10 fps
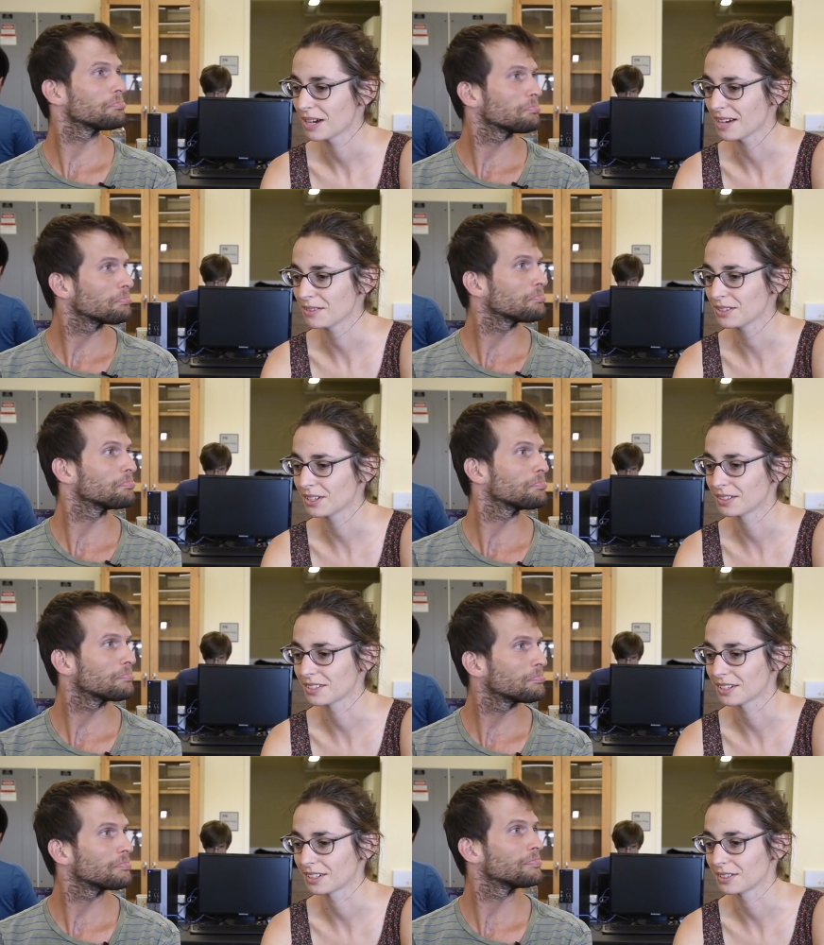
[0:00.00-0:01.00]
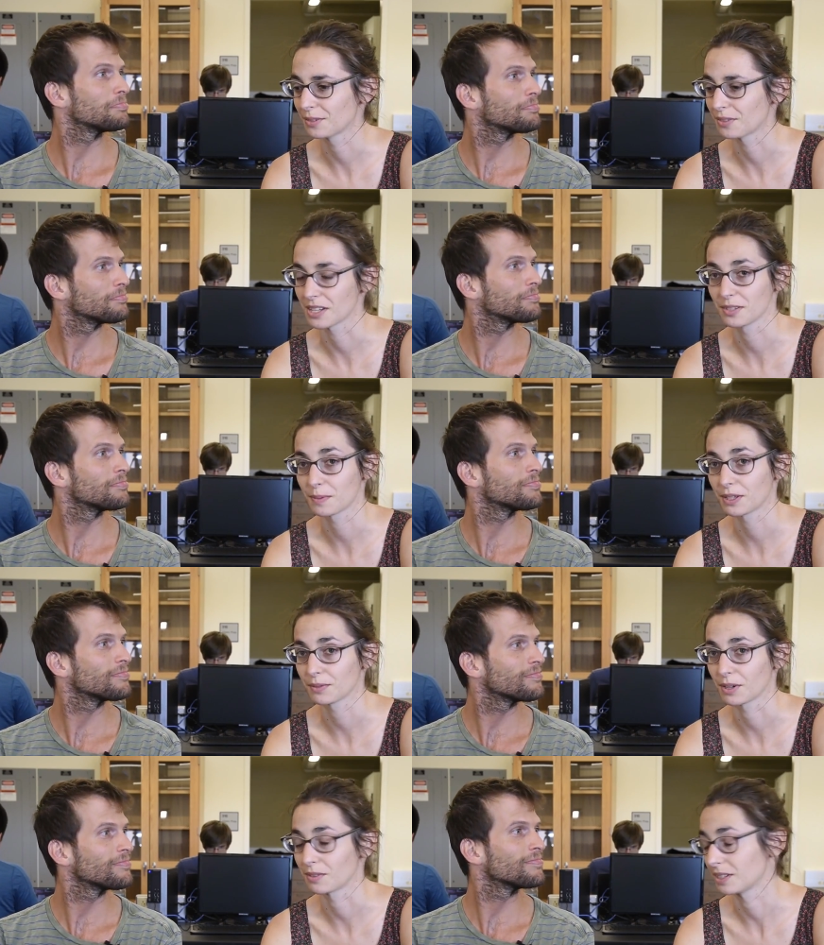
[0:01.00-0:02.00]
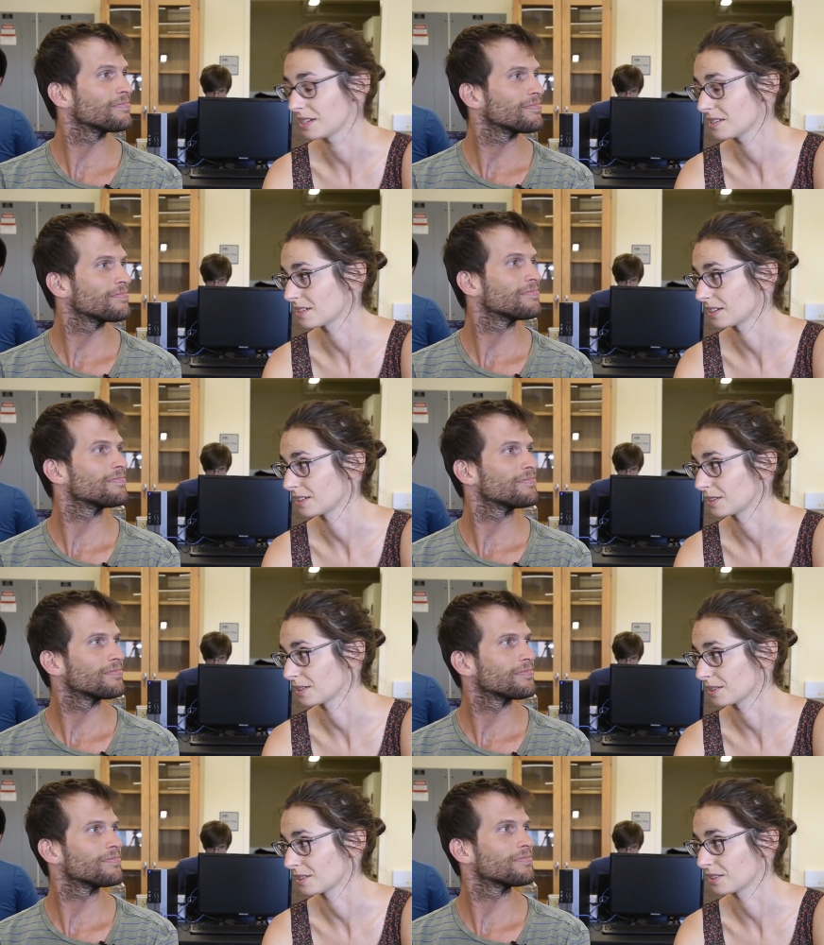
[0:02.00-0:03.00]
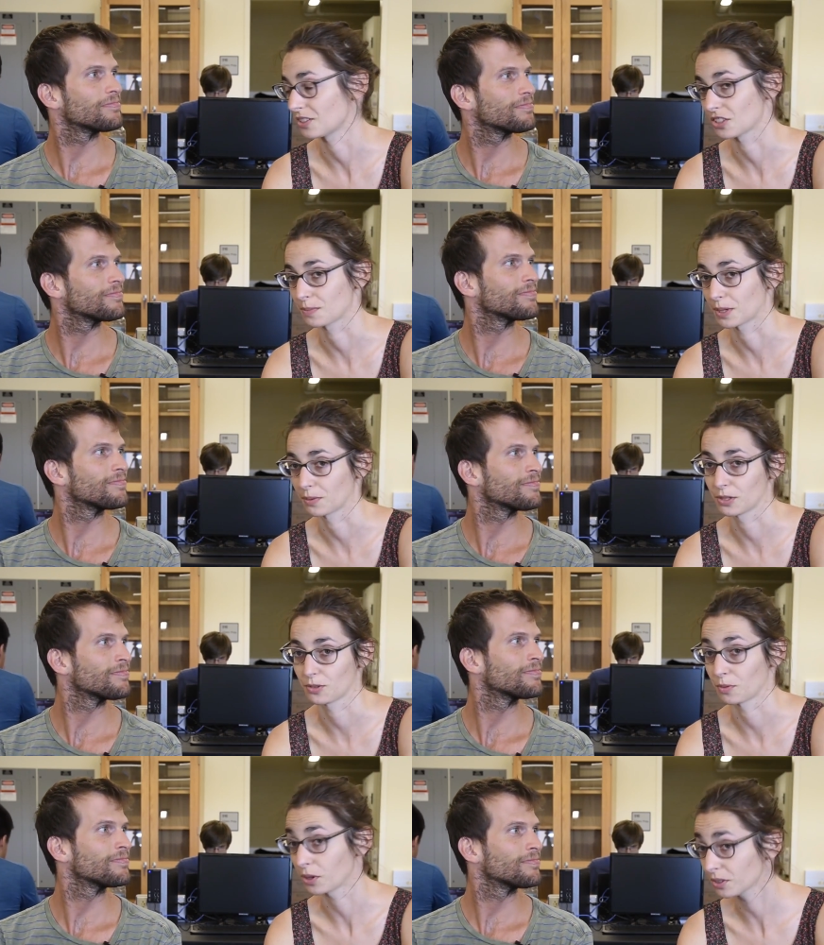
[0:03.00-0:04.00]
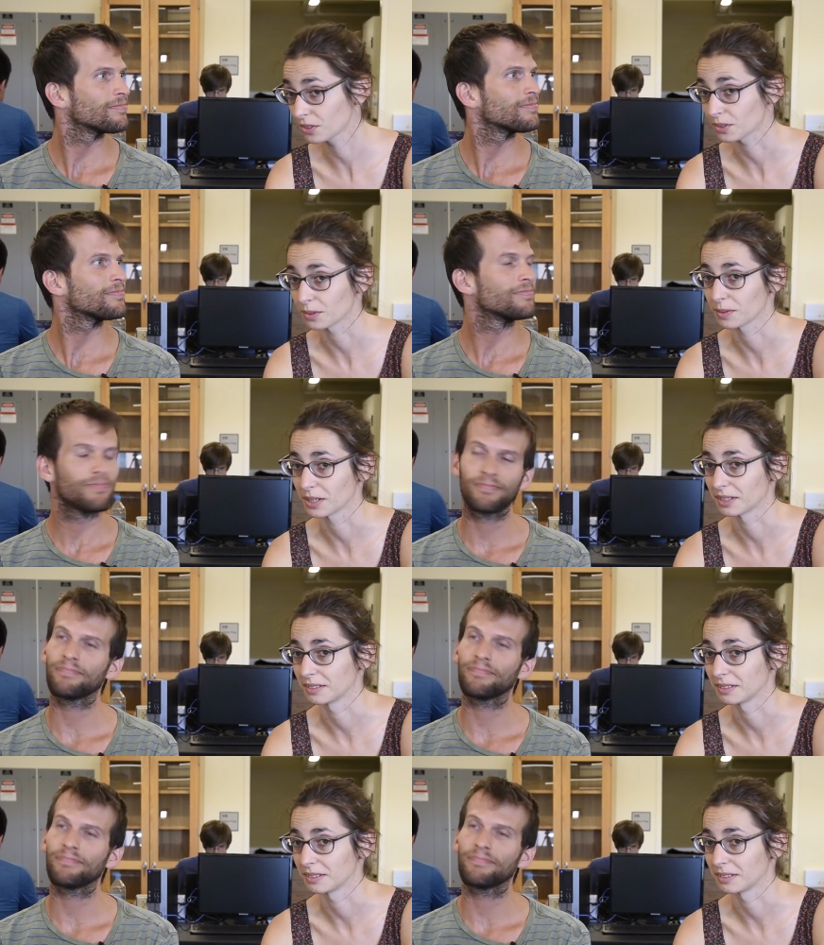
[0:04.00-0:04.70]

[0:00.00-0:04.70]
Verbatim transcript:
Speaker 1: We haven't done, started the face part, we only started the, the digits part, which worked, so we